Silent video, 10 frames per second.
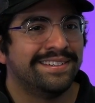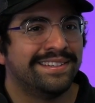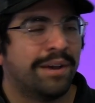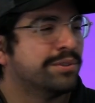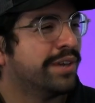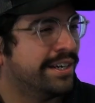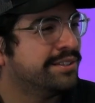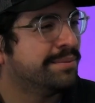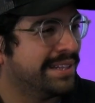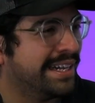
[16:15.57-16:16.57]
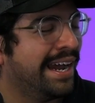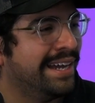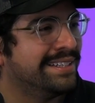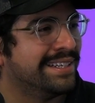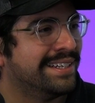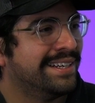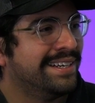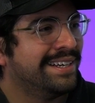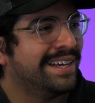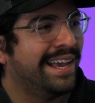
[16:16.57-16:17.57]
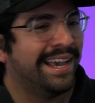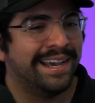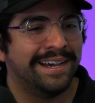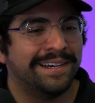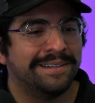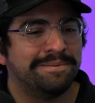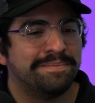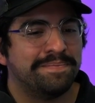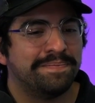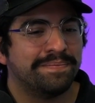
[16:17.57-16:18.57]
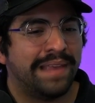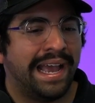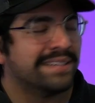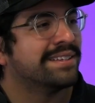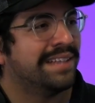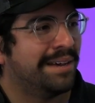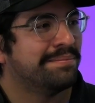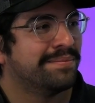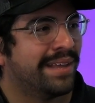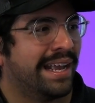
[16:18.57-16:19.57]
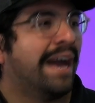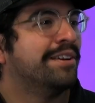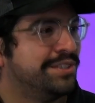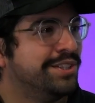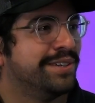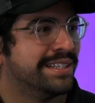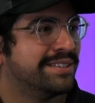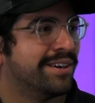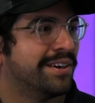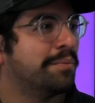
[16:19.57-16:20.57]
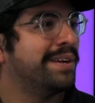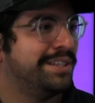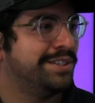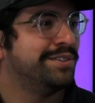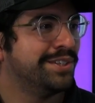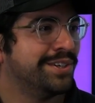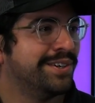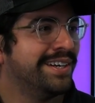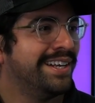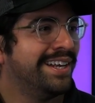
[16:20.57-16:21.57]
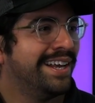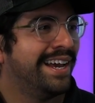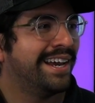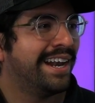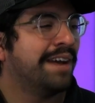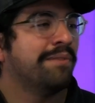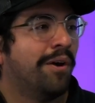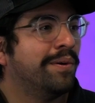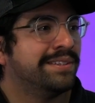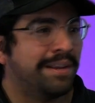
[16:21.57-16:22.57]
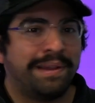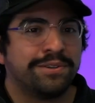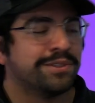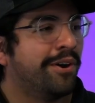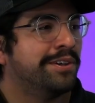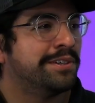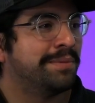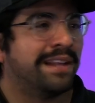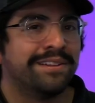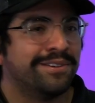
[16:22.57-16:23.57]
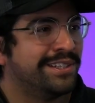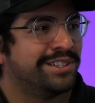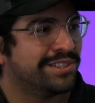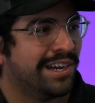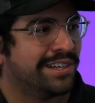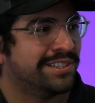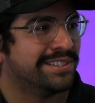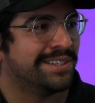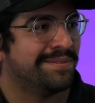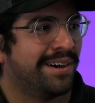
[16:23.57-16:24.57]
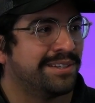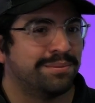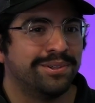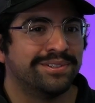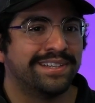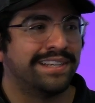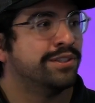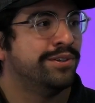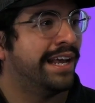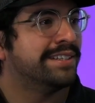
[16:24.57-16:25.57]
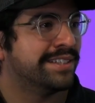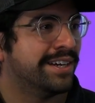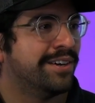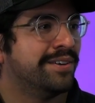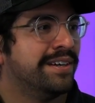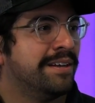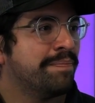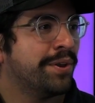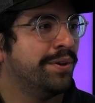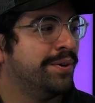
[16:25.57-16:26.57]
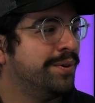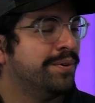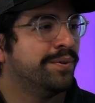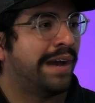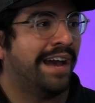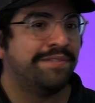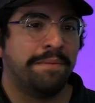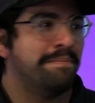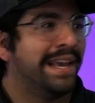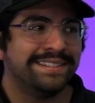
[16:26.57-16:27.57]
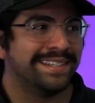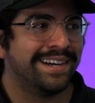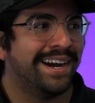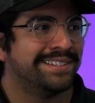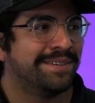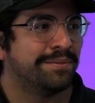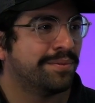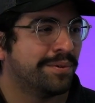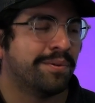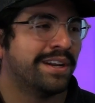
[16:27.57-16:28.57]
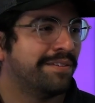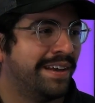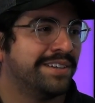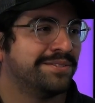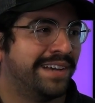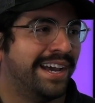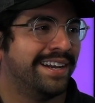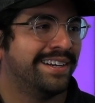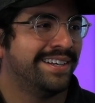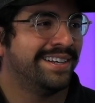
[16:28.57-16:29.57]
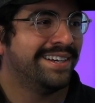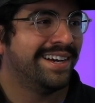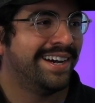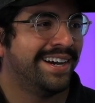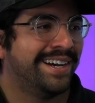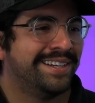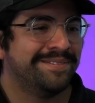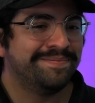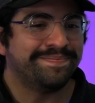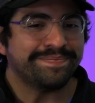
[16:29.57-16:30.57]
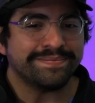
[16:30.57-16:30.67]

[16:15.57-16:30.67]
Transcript: that was trying to do something that I did and ask them like, how did you get started? What did you do? And I'm always like, my door's always open. I literally just talked to some entrepreneurs like 2 days ago who have amazing concepts. We're one of the vendors we had, and